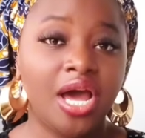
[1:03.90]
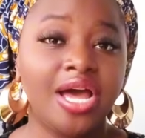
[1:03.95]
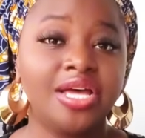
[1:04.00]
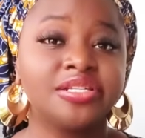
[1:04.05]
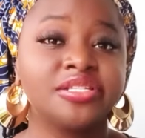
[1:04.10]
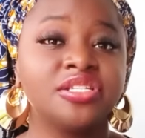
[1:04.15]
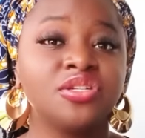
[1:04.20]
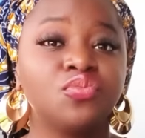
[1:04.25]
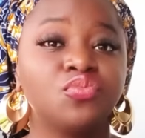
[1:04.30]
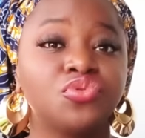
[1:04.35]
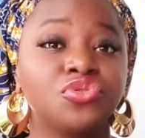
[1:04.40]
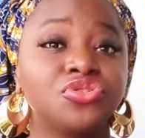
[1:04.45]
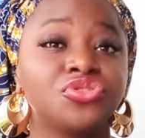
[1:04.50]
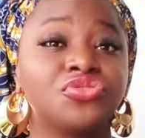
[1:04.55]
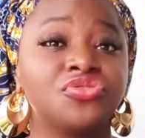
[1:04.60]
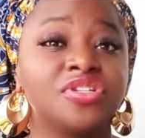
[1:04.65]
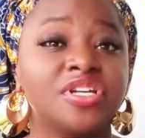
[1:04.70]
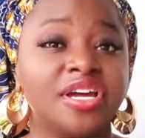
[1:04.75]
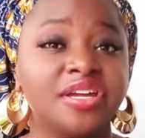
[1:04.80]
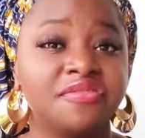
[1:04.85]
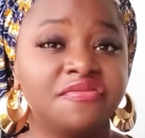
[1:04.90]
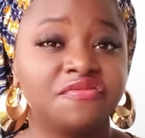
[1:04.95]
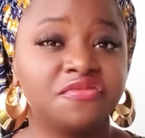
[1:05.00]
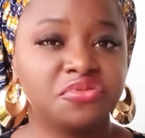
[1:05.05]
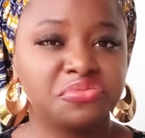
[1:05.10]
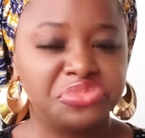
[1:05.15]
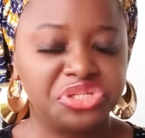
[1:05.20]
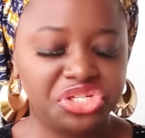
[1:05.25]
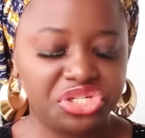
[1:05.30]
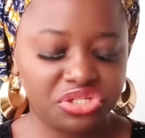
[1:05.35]
I still brought you that
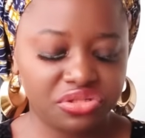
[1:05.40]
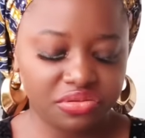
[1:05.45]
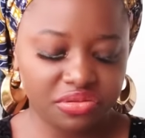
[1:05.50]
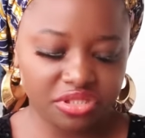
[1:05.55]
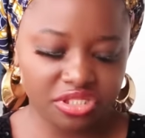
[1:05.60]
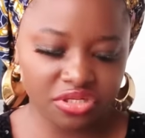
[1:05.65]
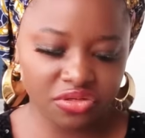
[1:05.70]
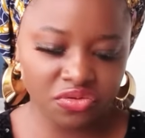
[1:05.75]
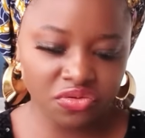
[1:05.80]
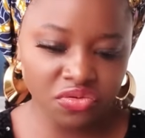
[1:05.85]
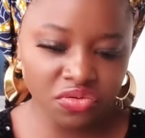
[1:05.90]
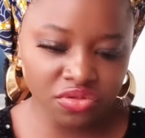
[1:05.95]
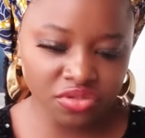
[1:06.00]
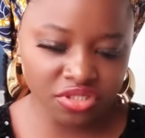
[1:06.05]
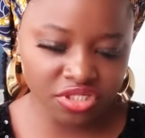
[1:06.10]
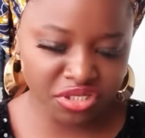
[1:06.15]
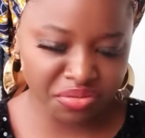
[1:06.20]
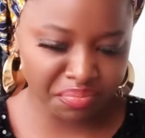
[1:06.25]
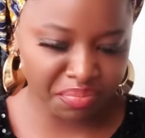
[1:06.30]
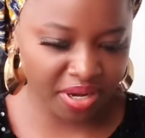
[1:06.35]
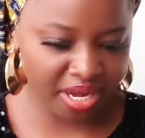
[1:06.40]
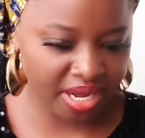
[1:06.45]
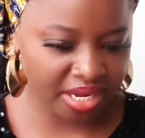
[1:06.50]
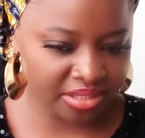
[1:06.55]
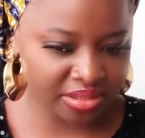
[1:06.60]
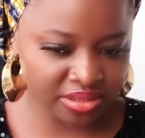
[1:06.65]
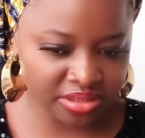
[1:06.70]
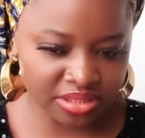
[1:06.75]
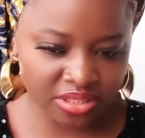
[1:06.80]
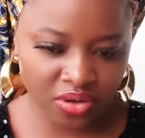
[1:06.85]
information. The good, the
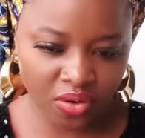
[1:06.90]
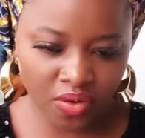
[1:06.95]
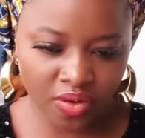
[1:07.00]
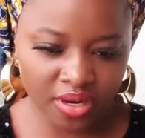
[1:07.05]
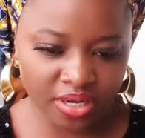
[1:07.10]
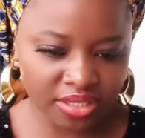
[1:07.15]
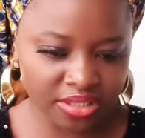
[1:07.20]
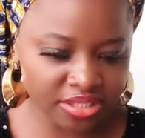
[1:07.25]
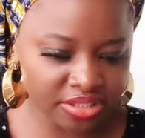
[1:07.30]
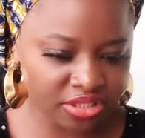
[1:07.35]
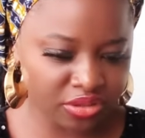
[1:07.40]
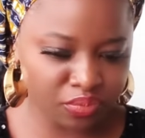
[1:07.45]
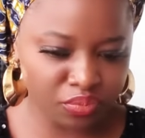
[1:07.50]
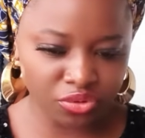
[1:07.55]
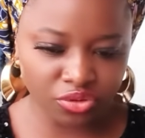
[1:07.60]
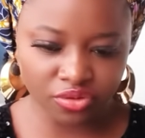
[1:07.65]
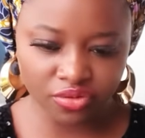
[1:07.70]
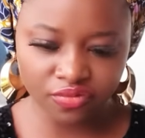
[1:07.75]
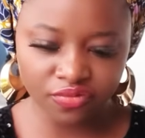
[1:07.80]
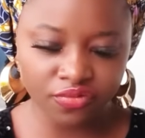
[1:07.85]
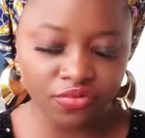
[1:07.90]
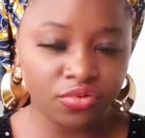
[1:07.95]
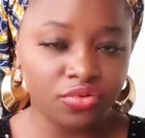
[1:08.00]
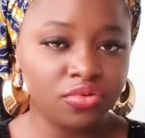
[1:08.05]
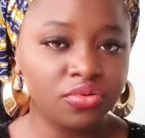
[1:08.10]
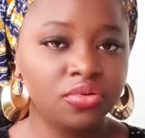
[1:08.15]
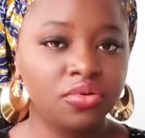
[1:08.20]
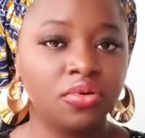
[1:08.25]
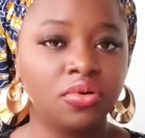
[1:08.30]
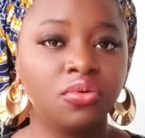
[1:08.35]
bad, the ugly, the
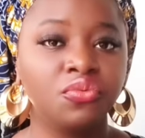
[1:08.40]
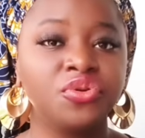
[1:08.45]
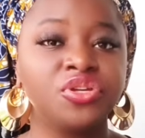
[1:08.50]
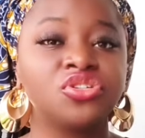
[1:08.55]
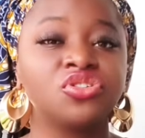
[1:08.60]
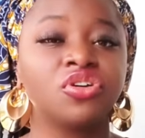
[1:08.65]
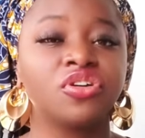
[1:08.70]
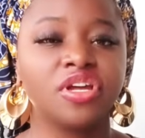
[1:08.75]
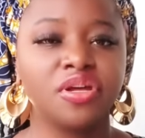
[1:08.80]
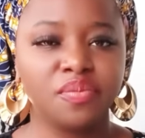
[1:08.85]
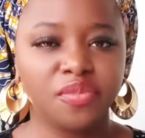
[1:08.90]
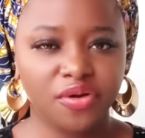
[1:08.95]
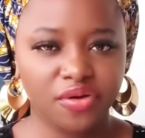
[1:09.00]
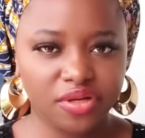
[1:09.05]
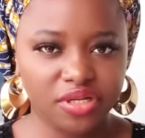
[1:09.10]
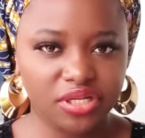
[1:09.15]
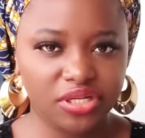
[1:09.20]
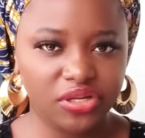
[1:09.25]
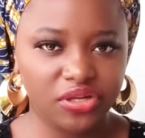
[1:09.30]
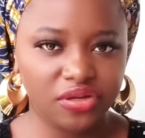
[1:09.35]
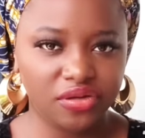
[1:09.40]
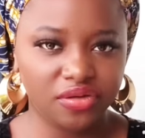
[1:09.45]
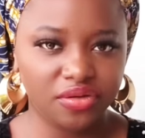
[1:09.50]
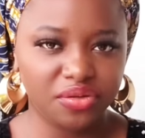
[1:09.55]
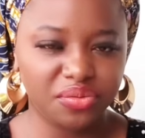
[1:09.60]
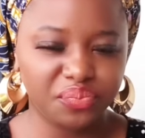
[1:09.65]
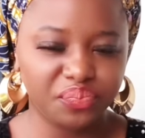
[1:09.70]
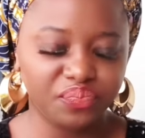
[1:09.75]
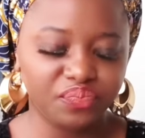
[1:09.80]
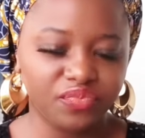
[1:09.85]
beautiful, we talk about it
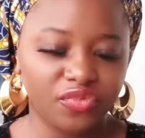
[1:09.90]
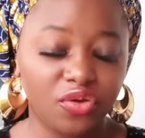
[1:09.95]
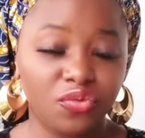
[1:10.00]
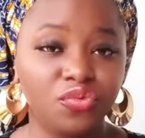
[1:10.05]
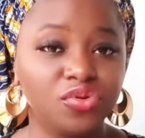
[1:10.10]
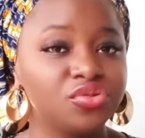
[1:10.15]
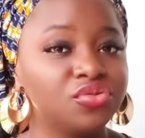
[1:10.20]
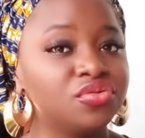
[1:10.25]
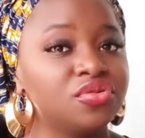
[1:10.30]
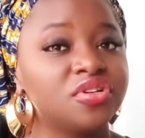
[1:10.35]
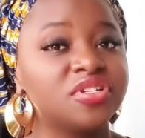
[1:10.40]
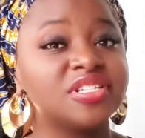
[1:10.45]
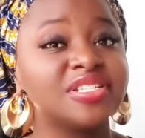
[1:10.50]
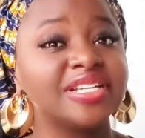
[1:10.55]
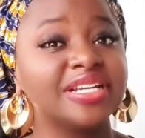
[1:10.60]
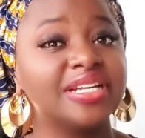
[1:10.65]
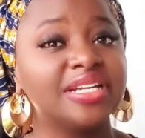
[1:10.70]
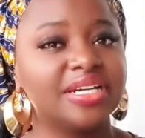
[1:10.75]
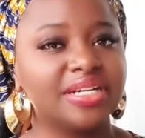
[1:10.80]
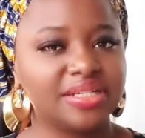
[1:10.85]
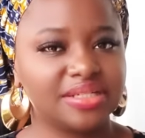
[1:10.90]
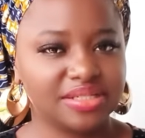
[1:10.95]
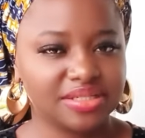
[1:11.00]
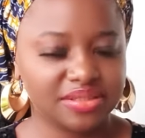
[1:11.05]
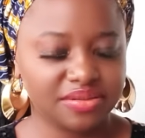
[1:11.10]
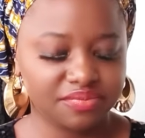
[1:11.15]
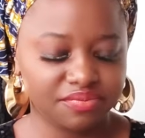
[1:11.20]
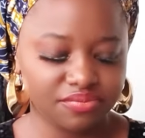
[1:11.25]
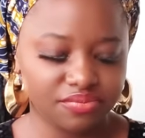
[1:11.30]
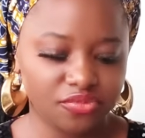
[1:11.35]
here. We do not
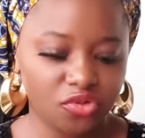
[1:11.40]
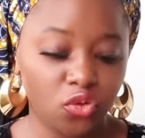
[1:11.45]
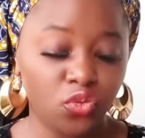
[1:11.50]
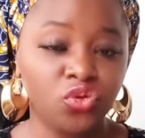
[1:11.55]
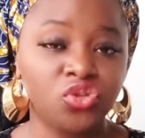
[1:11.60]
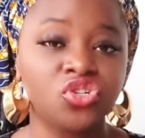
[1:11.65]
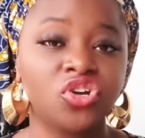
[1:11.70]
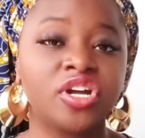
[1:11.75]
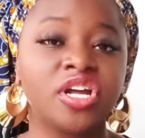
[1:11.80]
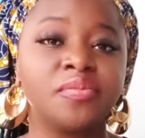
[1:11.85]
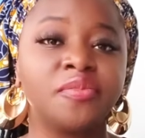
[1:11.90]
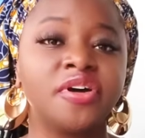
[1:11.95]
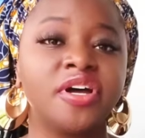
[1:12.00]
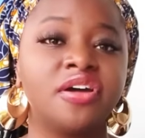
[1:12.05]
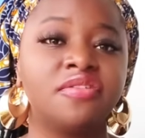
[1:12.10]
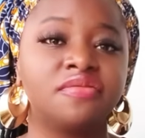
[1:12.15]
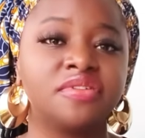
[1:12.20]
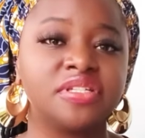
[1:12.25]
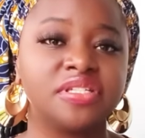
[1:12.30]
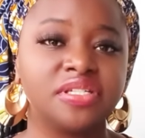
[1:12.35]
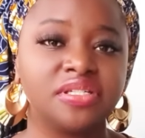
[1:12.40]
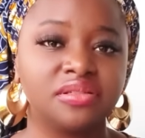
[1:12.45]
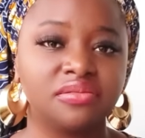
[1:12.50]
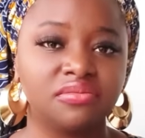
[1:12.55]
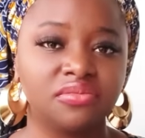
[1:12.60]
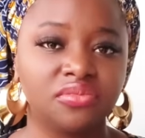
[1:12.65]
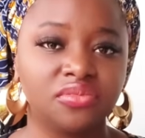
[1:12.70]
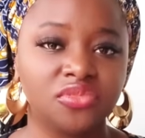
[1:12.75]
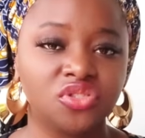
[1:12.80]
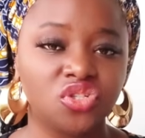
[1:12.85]
select. We talk about
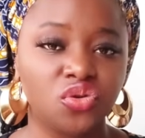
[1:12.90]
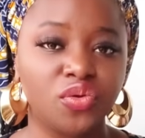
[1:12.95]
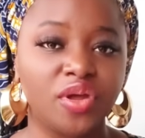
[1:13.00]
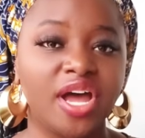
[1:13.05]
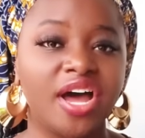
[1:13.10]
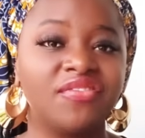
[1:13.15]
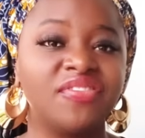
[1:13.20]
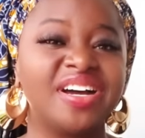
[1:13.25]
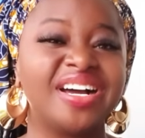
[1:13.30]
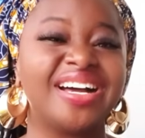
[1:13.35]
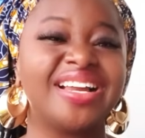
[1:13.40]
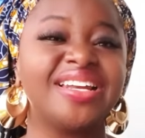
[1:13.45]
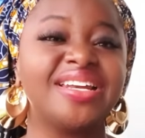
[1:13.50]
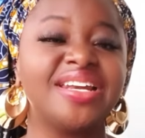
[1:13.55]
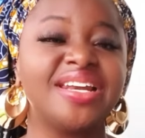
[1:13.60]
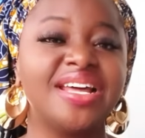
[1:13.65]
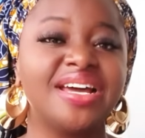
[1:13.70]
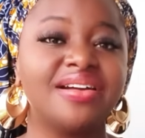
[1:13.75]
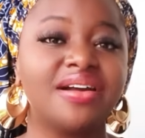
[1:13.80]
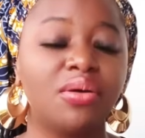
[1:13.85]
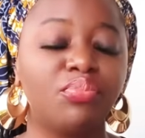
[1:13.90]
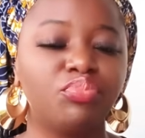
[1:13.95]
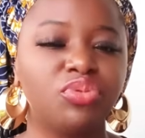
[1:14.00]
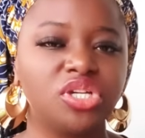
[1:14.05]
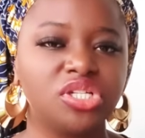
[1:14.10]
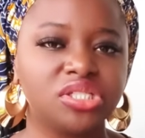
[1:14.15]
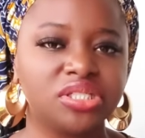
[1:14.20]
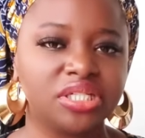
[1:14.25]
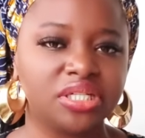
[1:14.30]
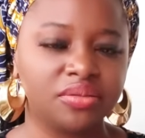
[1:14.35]
everything. So we have a clearer
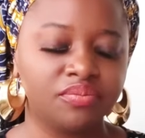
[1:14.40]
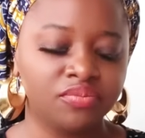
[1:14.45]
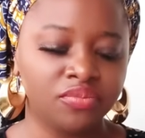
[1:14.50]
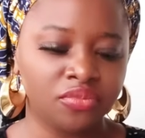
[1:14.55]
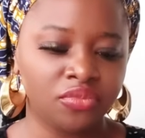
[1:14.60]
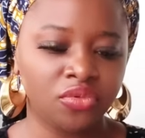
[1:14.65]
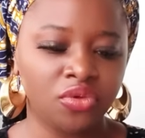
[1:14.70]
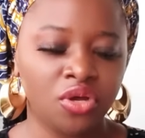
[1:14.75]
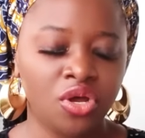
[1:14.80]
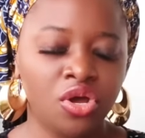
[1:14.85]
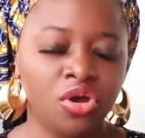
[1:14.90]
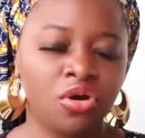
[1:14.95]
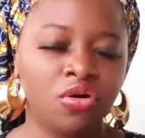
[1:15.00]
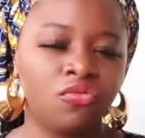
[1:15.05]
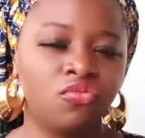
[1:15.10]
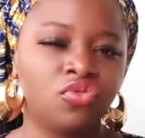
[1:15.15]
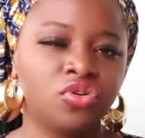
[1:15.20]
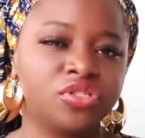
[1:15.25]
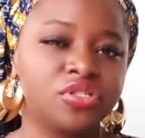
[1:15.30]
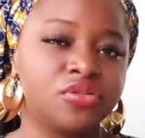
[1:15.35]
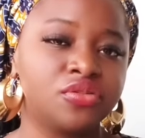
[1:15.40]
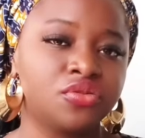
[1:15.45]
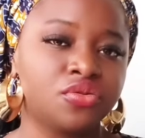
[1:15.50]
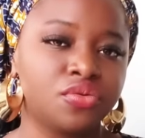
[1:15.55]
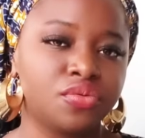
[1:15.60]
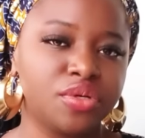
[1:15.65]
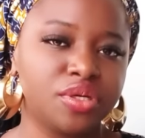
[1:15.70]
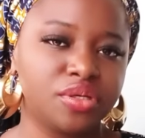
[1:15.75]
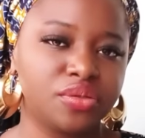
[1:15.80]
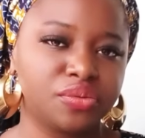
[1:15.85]
picture of what is
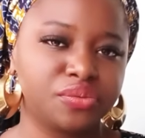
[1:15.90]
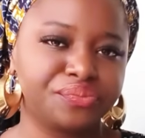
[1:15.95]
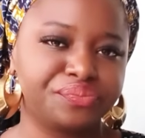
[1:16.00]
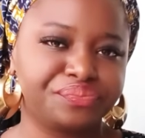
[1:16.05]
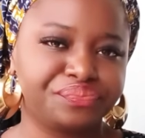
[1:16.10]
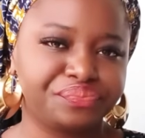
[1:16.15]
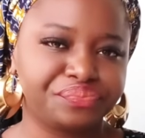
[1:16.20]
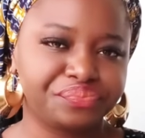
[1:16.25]
going on.